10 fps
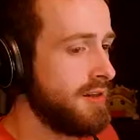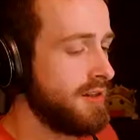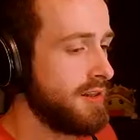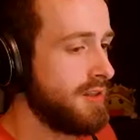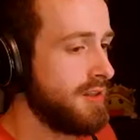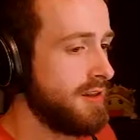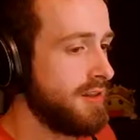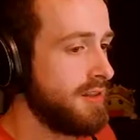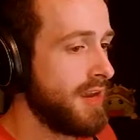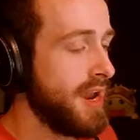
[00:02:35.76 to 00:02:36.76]
like the,
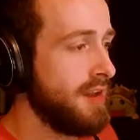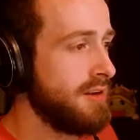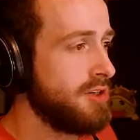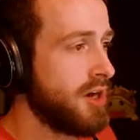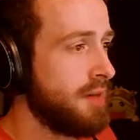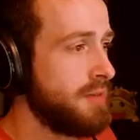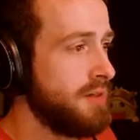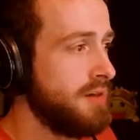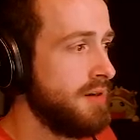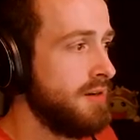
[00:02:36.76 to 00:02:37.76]
the candy shop
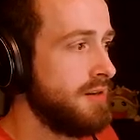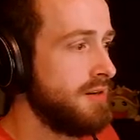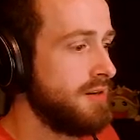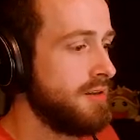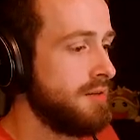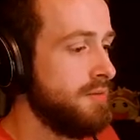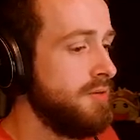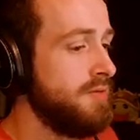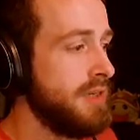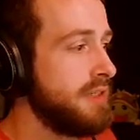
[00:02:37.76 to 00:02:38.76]
and into the
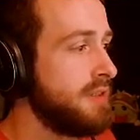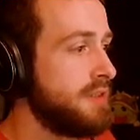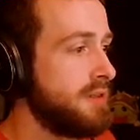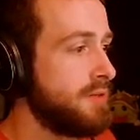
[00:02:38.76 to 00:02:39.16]
movies.